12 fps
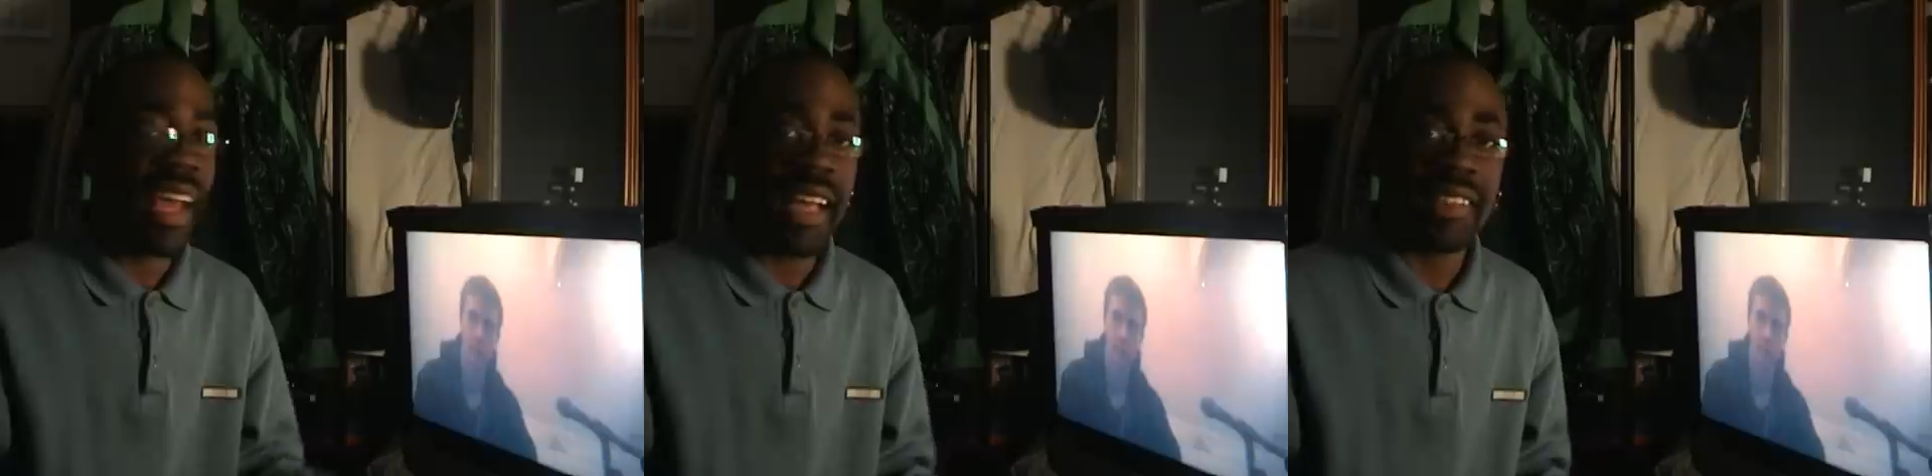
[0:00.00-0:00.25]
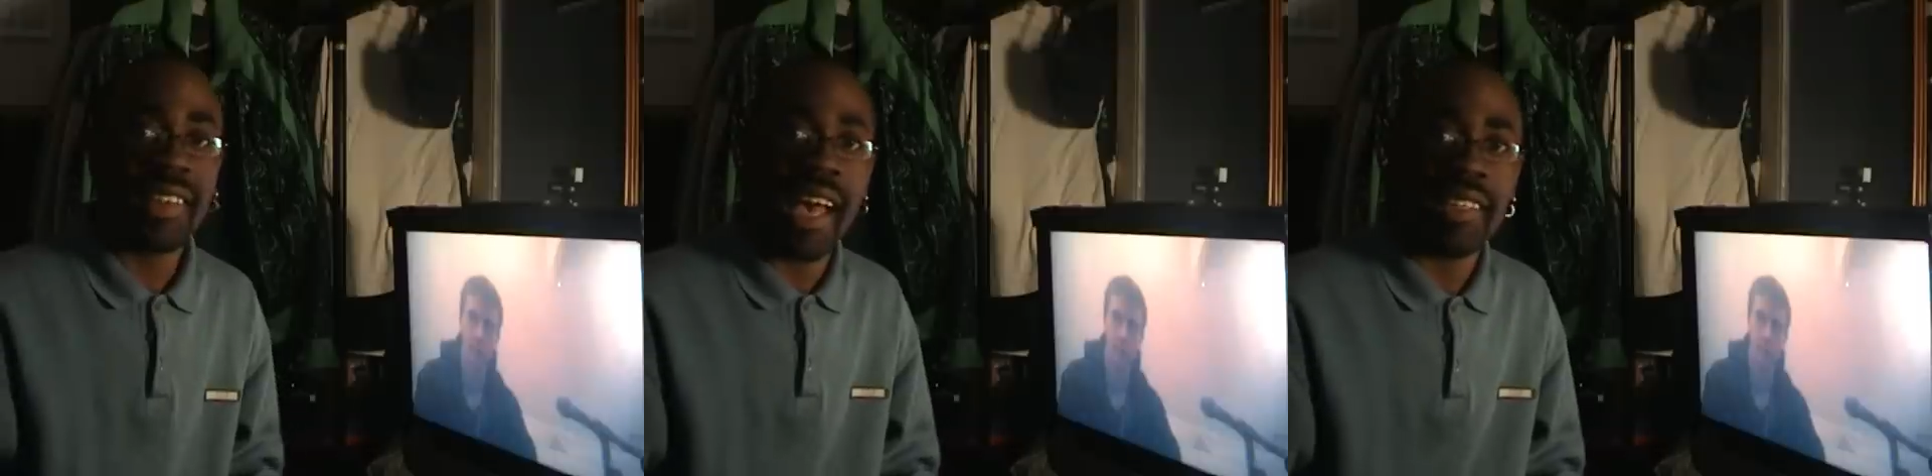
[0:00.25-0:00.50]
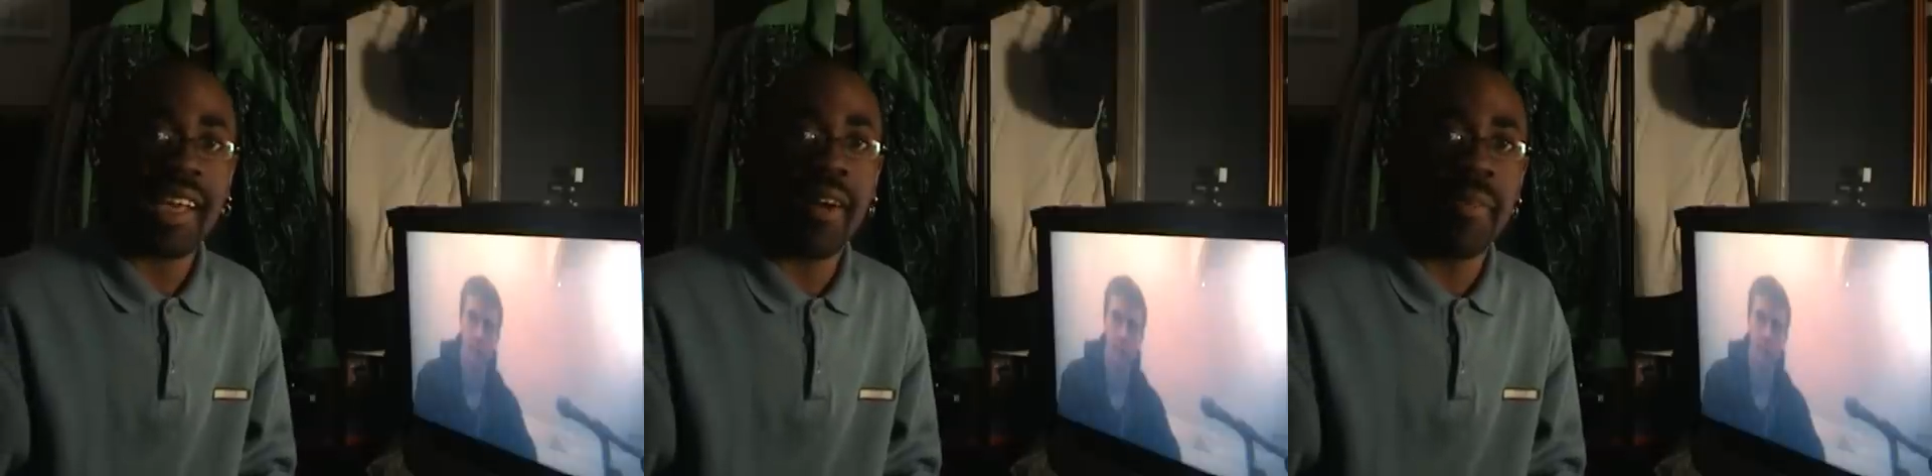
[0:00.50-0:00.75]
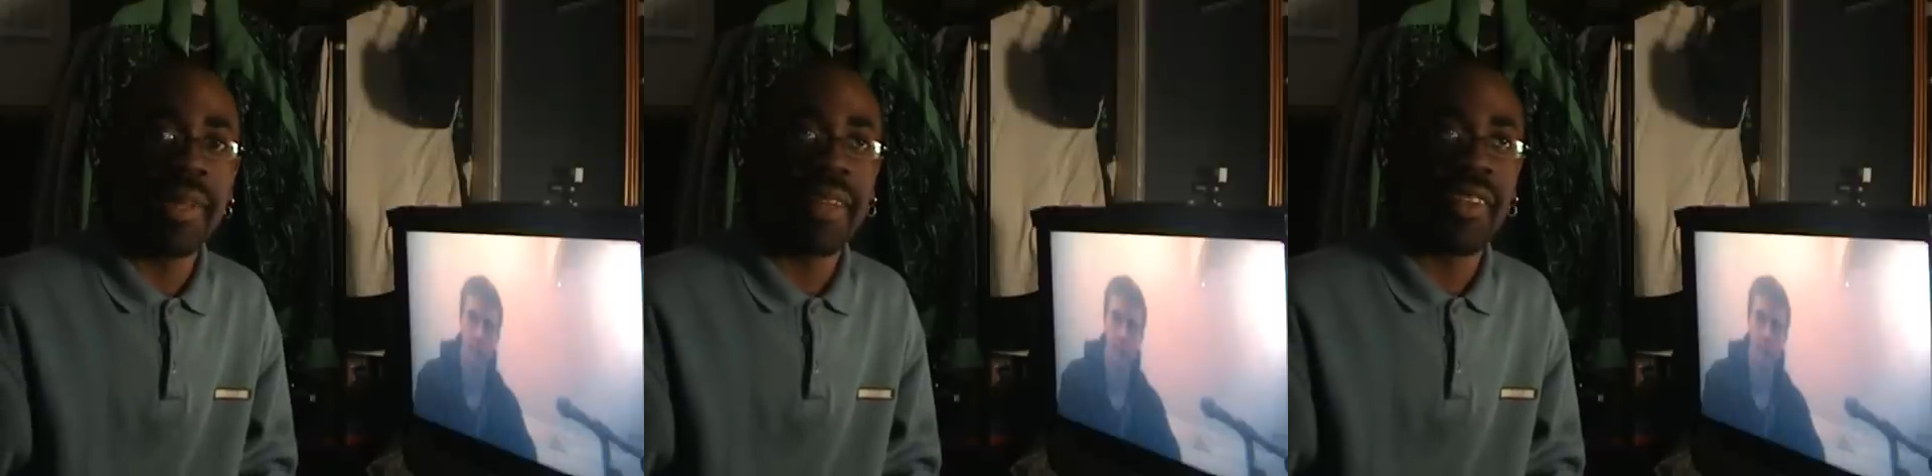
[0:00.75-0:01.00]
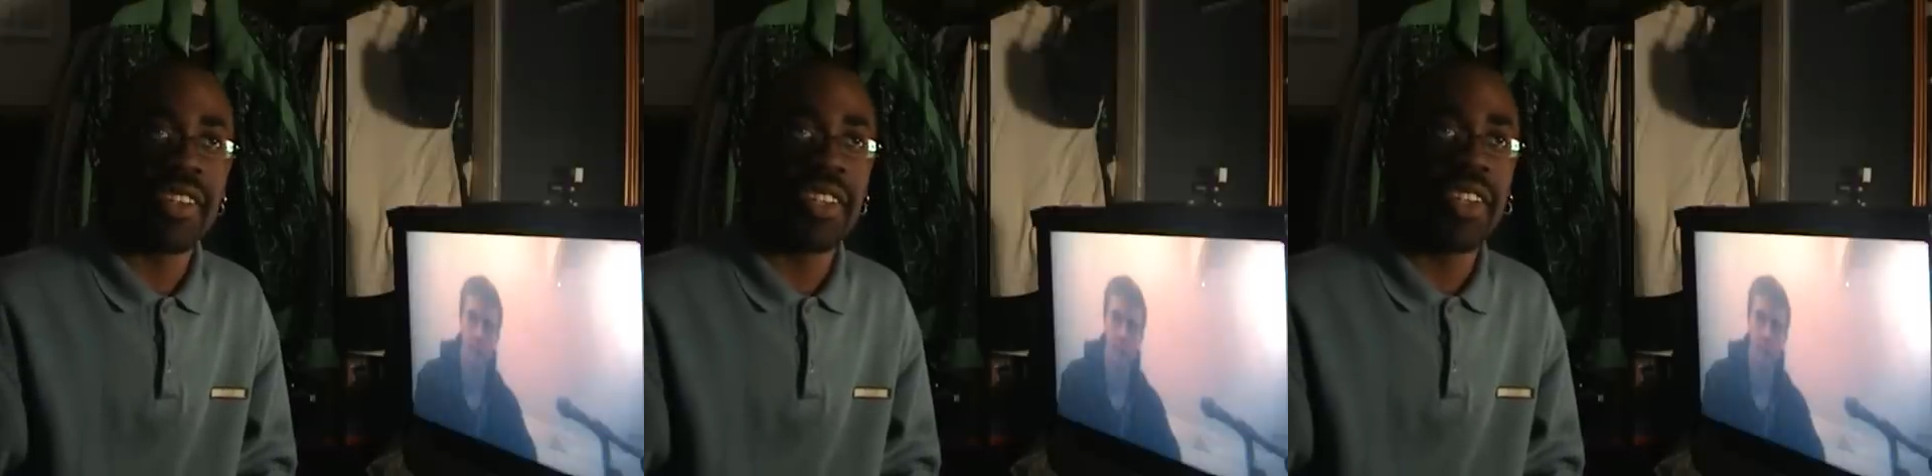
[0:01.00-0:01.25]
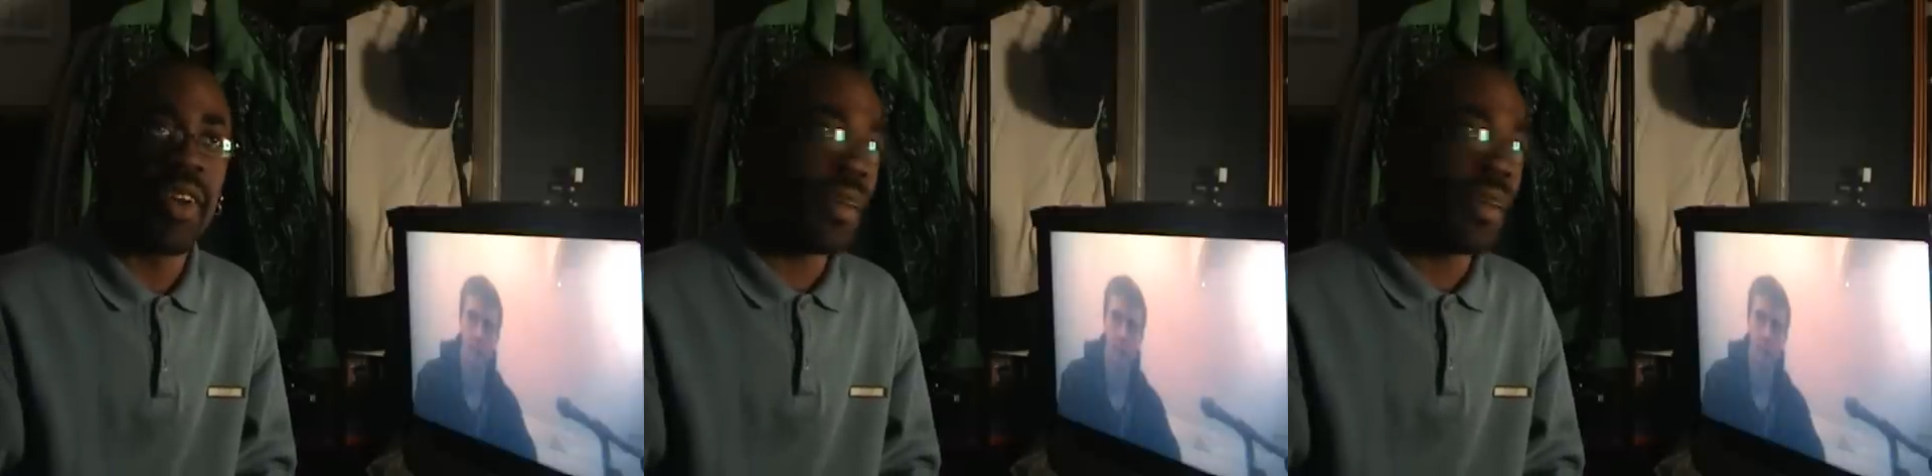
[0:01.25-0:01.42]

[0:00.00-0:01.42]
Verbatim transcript: that's that's how I believe they should do